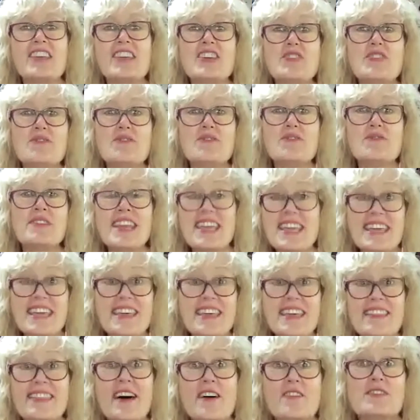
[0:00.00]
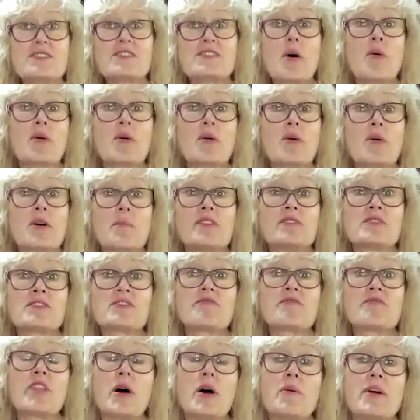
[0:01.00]
You need those
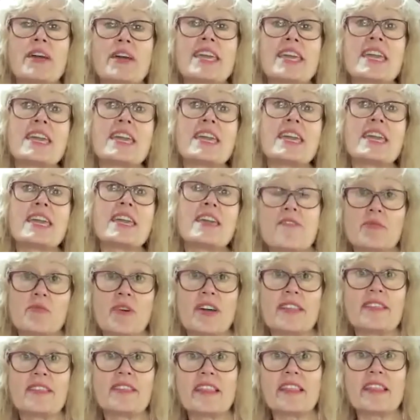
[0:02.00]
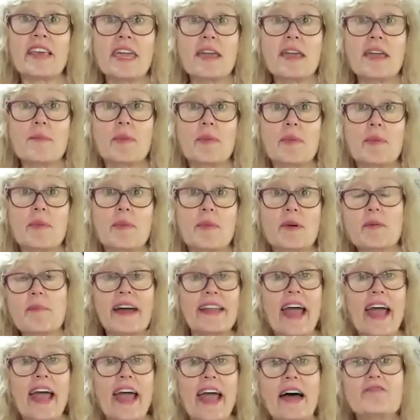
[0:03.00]
hormones flowing even when labor
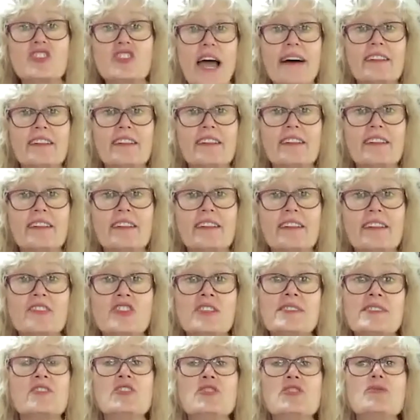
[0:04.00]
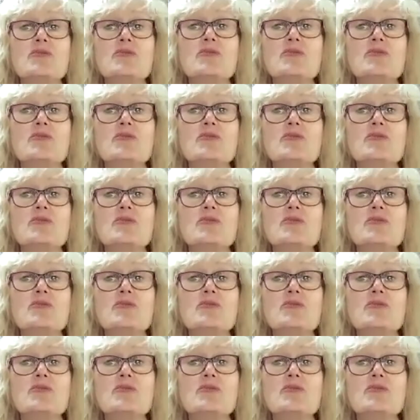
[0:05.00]
might have challenges,